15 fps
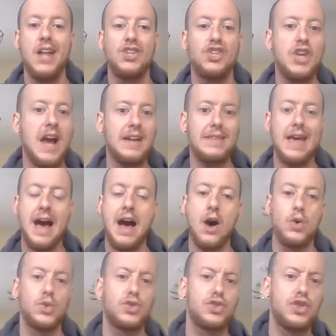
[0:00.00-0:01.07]
check the
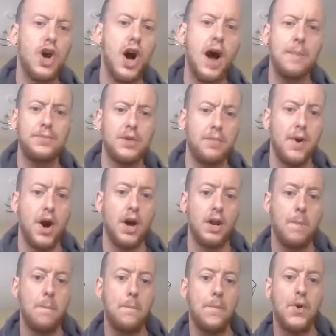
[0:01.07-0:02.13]
house top to
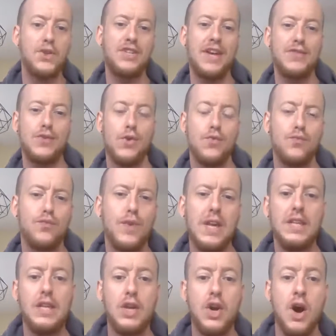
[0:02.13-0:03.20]
bottom, put together a
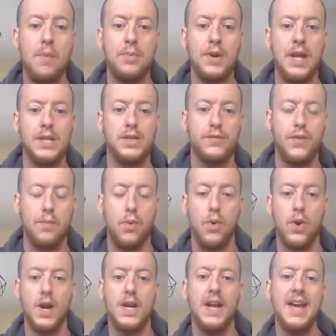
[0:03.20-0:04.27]
really comprehensive
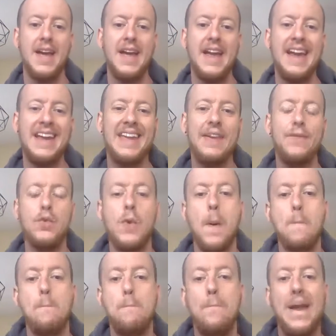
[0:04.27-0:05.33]
report, and give you
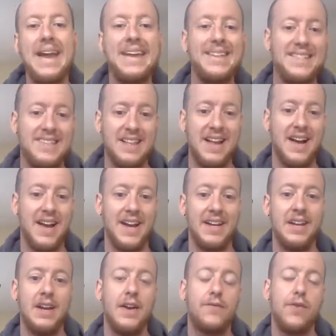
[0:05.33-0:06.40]
a
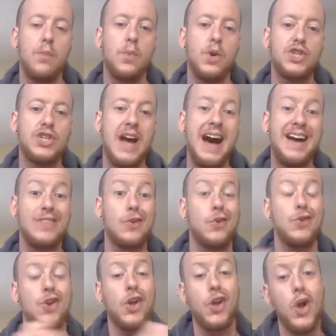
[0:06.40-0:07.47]
baseline from which to either
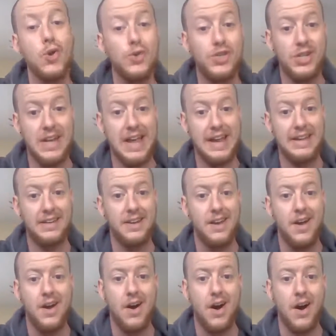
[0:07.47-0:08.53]
negotiate
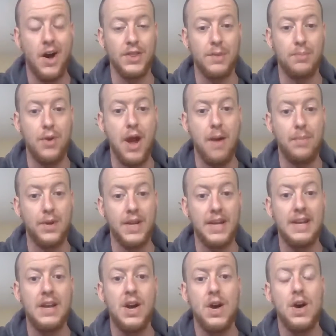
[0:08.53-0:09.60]
on the
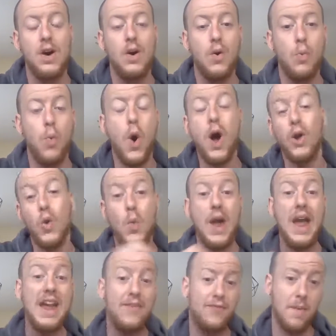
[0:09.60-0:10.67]
property, walk
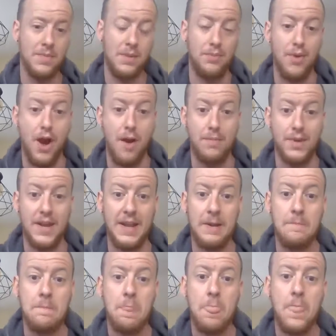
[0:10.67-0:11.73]
away from the
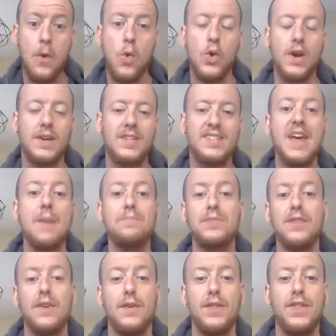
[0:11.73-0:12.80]
property, or
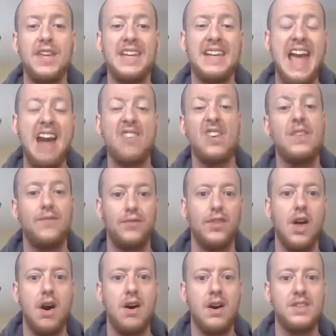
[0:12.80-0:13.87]
accept the inherent
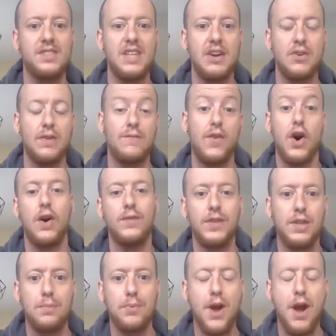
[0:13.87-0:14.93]
flaws that are involved
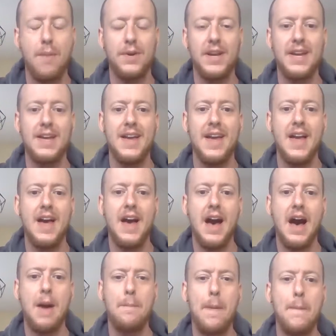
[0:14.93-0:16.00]
in the property,
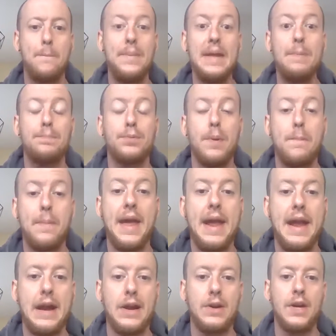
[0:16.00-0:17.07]
but be
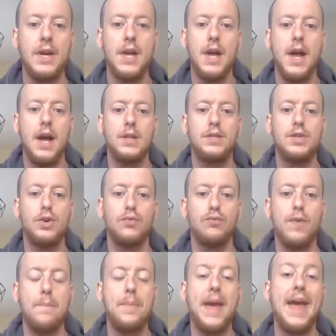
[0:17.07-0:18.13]
prepared to
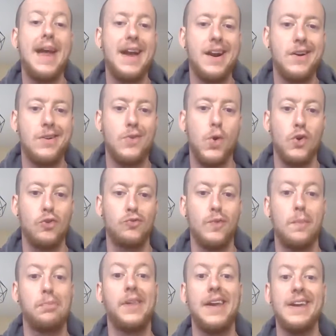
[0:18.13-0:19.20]
repair or
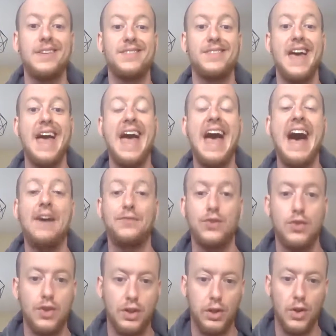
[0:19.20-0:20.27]
replace
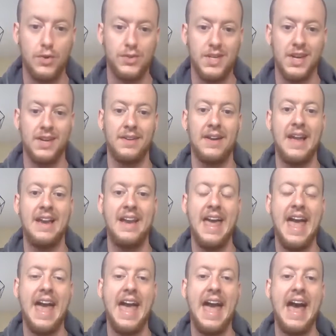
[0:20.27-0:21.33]
after the closing and
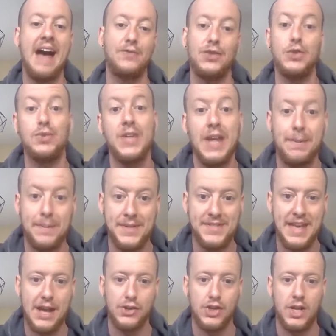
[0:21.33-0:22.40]
after you take
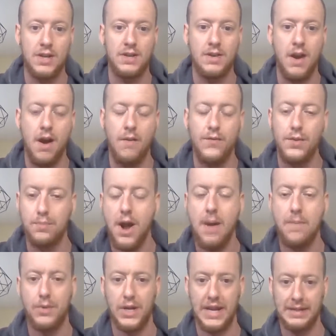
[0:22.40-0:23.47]
possession of the
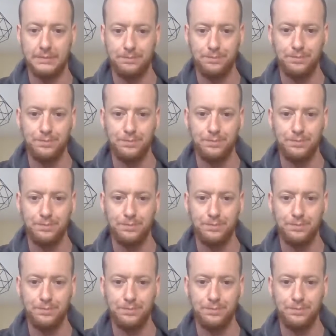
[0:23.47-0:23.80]
property.